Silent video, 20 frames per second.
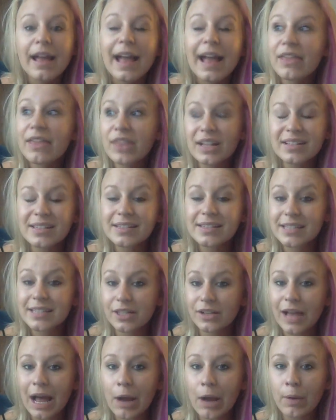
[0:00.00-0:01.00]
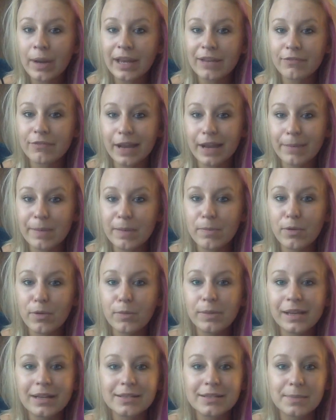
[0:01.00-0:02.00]
And that's still how I invite people,
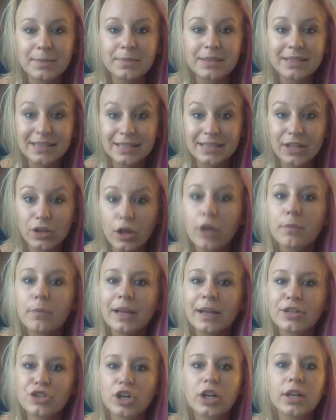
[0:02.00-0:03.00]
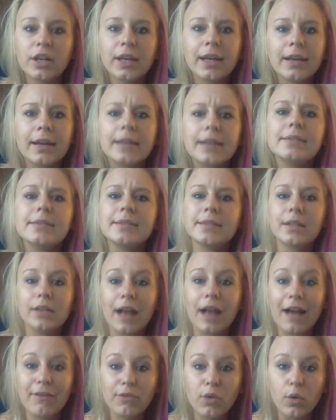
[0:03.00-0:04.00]
because I'm still on my journey and I still
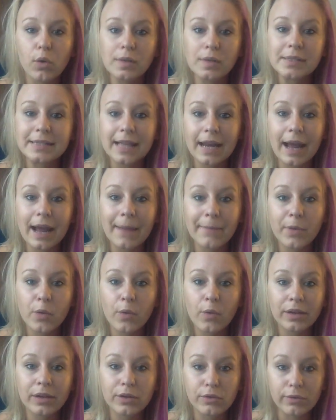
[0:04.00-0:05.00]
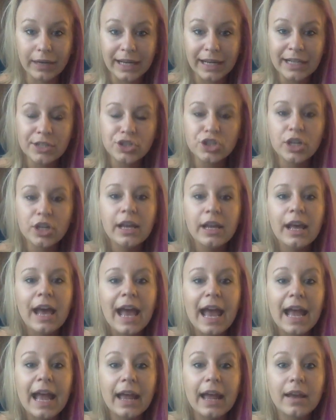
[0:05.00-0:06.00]
have goals that I'm going to reach.
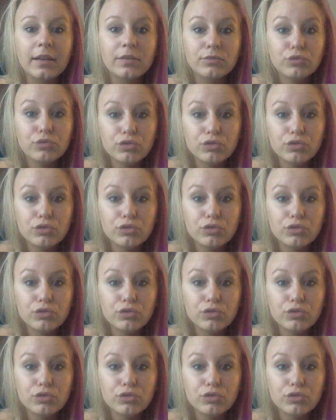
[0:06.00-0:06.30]
And